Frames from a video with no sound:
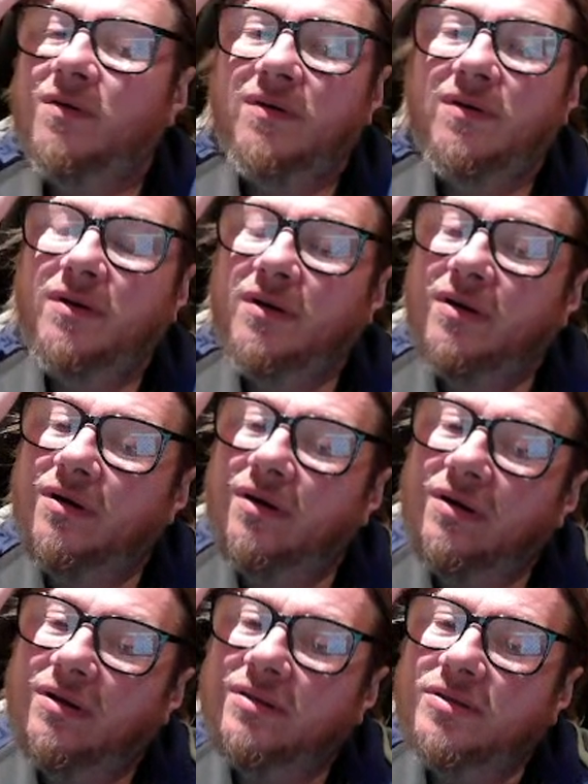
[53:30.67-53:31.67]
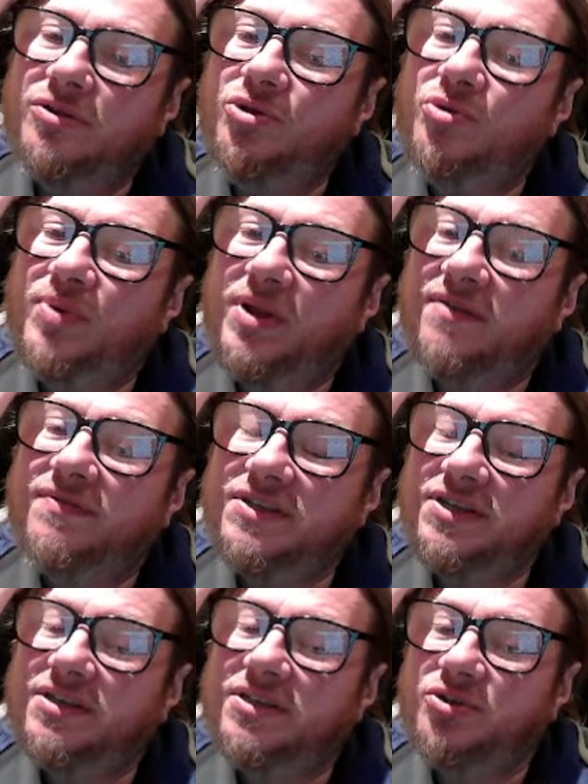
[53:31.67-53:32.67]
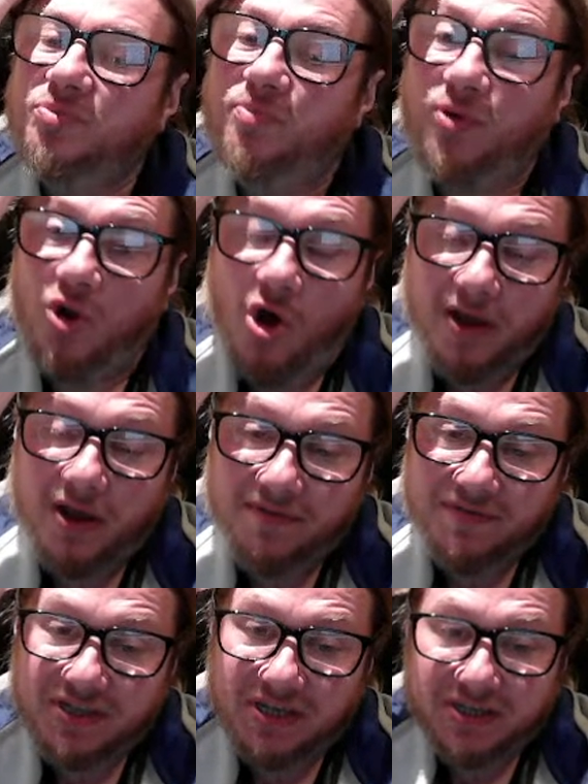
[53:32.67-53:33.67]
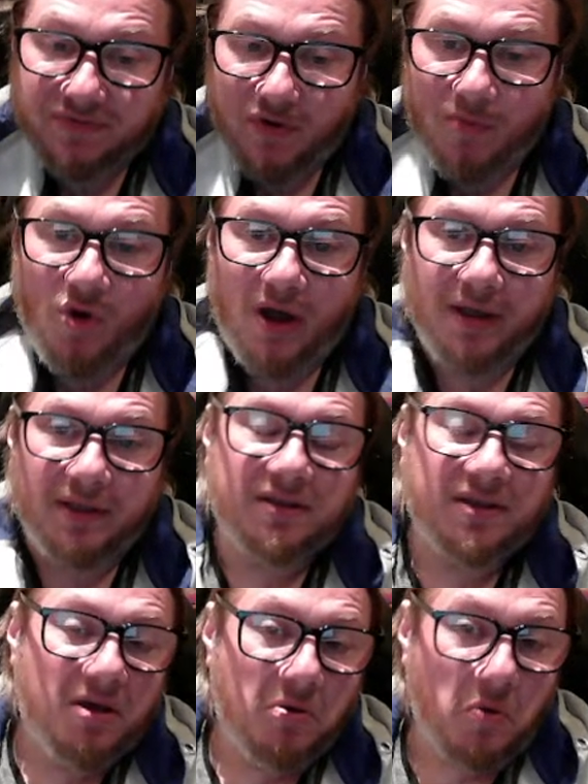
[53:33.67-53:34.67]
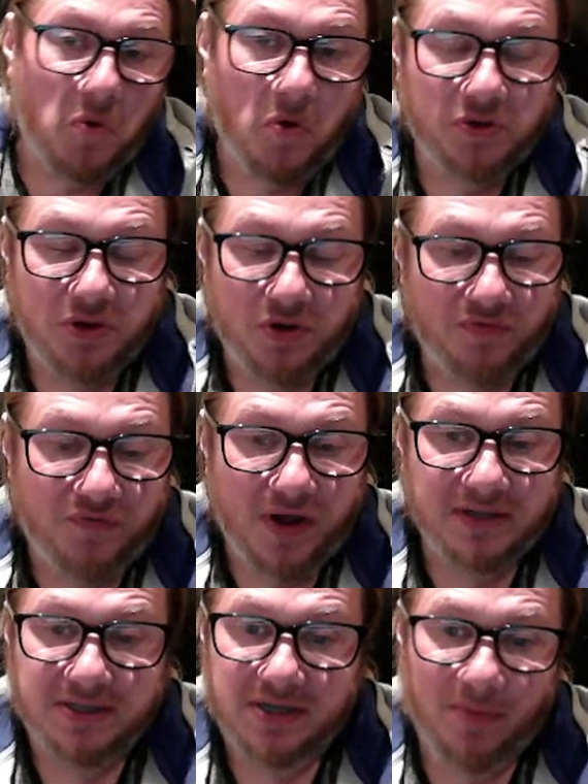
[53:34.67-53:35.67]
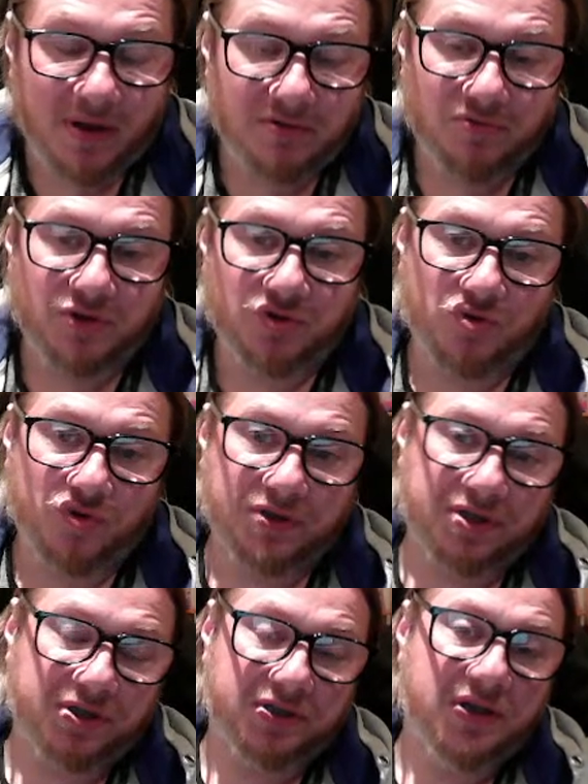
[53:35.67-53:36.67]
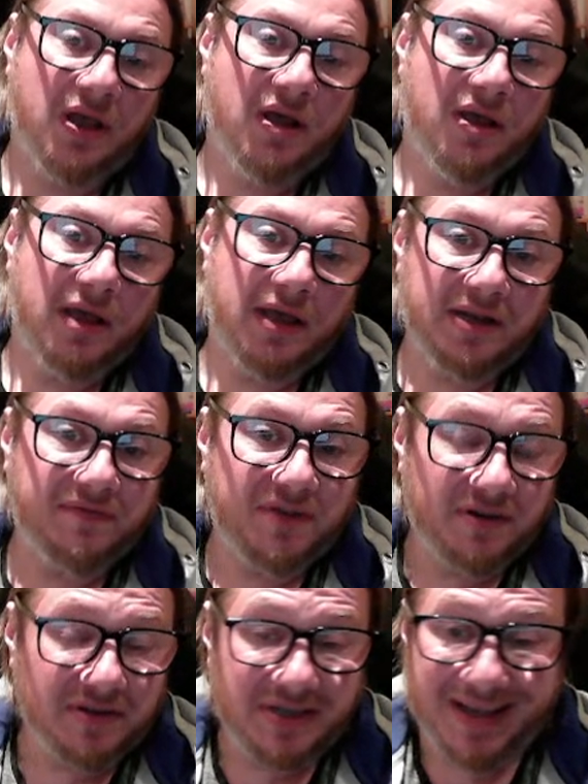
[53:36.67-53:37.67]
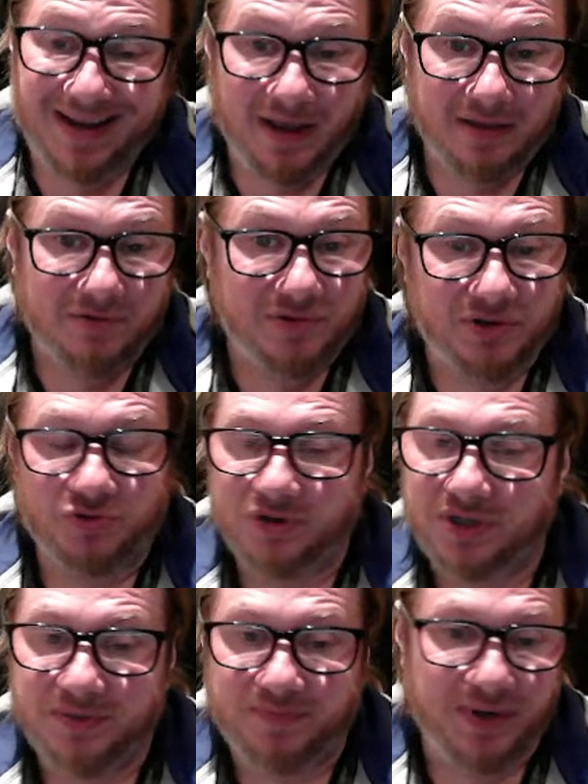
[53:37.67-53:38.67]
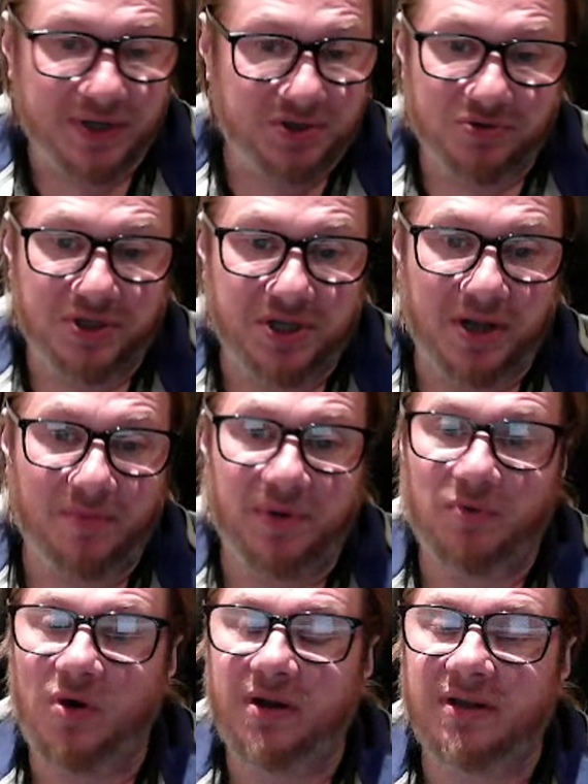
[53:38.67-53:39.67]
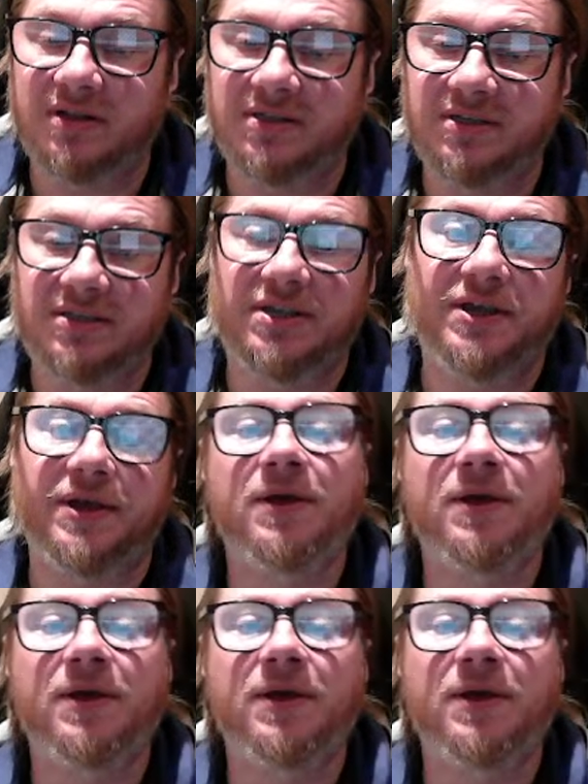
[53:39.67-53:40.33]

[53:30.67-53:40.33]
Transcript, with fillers: uh, do you play f6 to block f6 from white or do you find some other resources? And if there is any other resources, please do tell me what else is here.